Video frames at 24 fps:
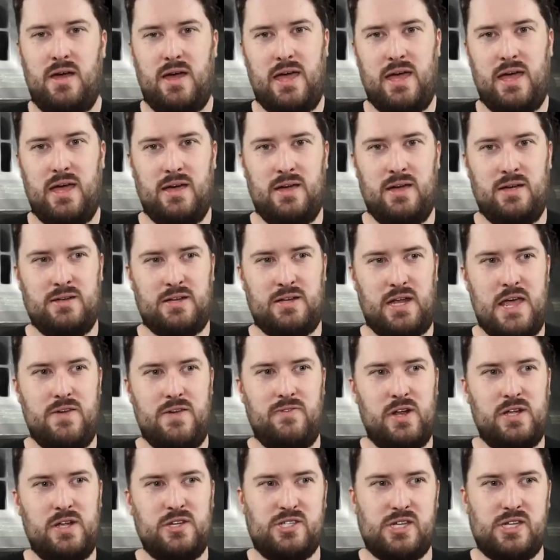And
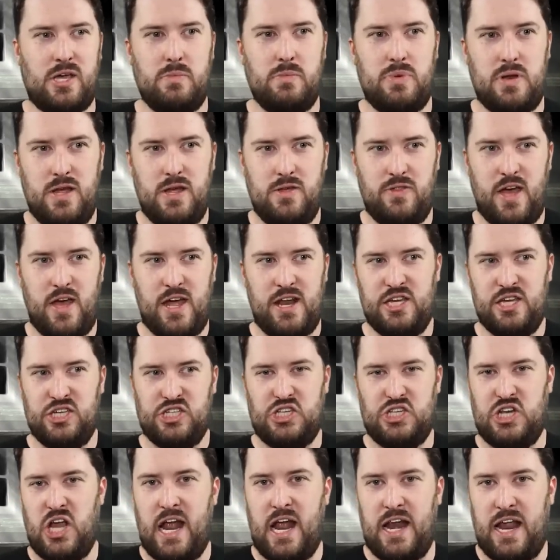even as somebody that
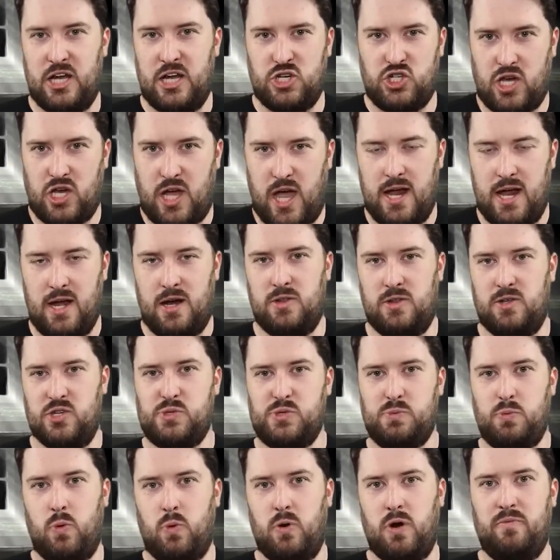is not educated in the
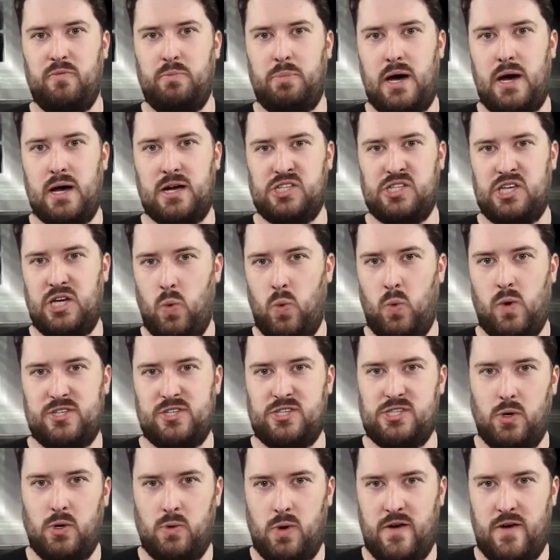sport of boxing
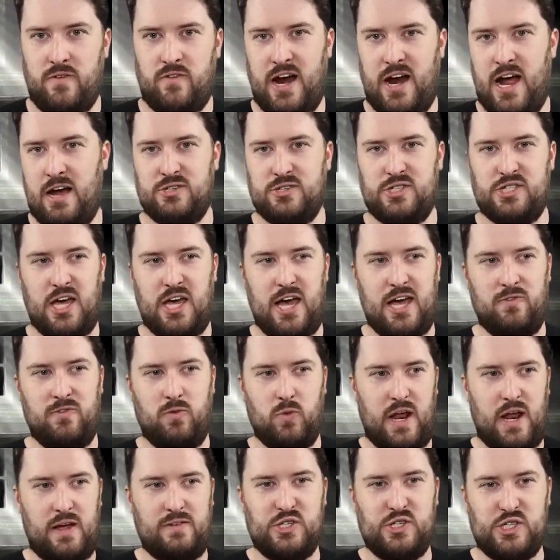whatsoever outside of
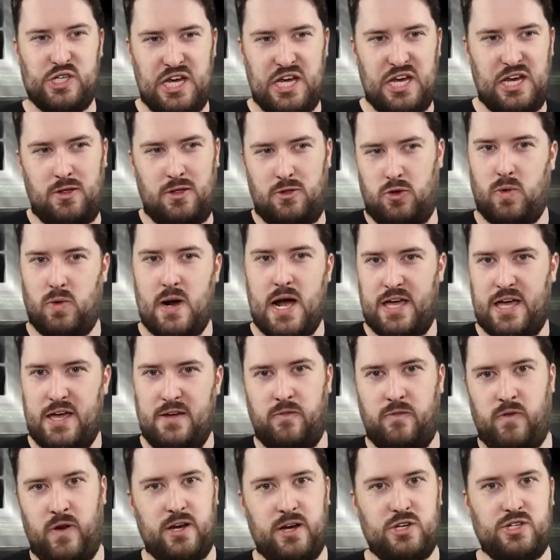what I've seen in the
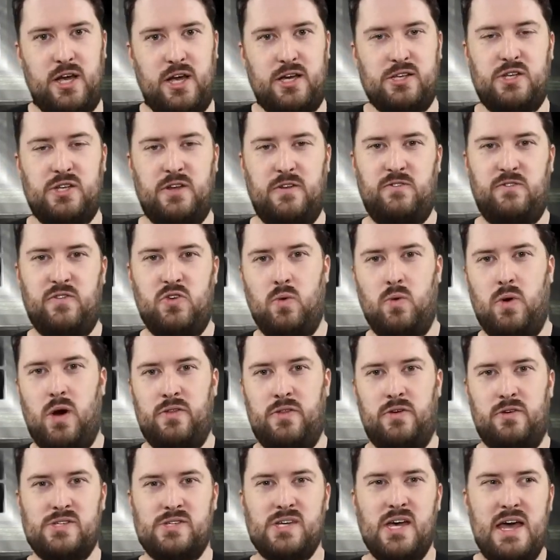Rocky franchise and a few
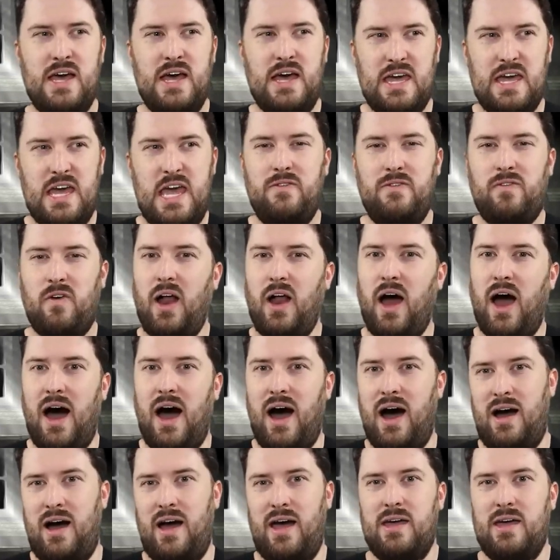others, even
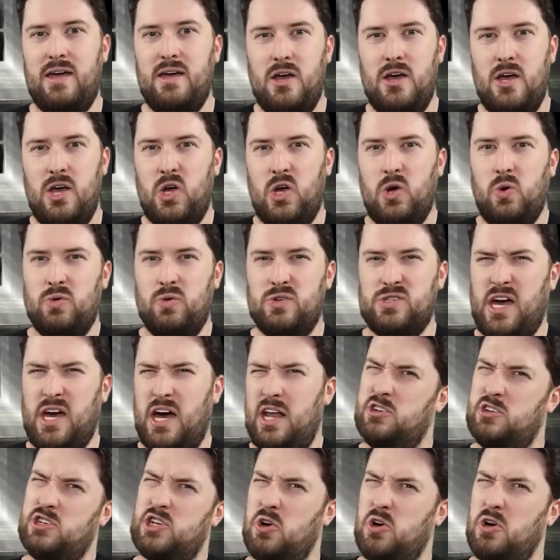I was
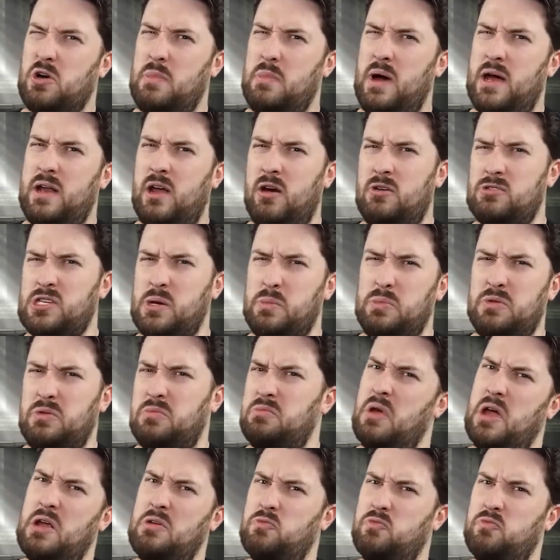kind of turning my nose up
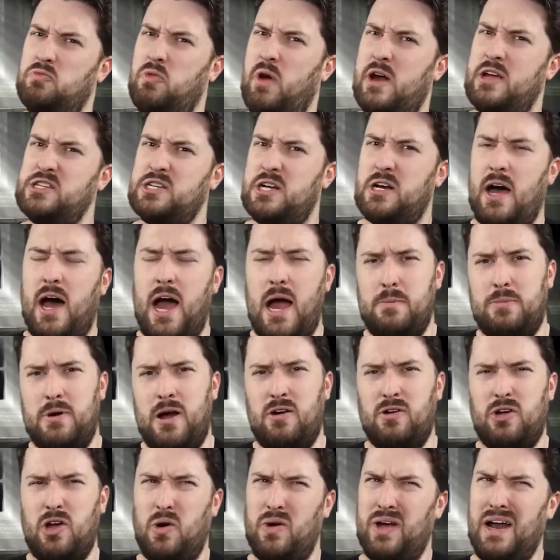and raising an
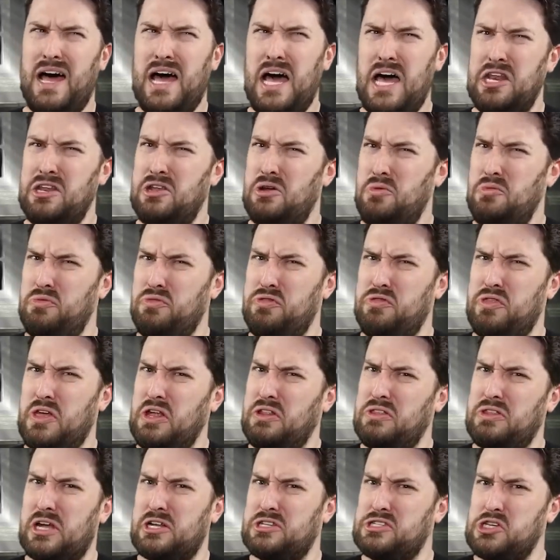eyebrow going, I don't
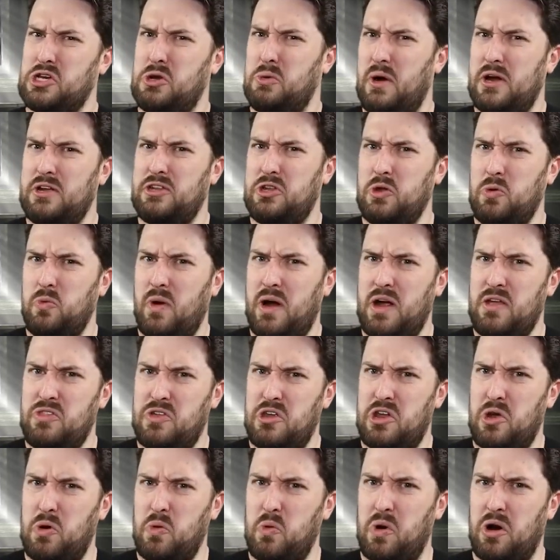think that's quite the way
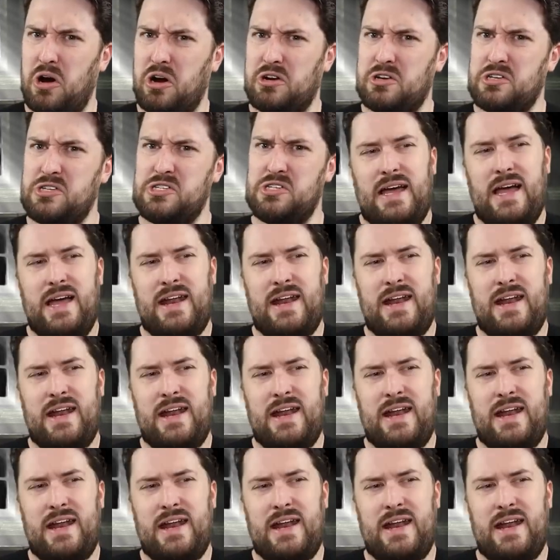that it works.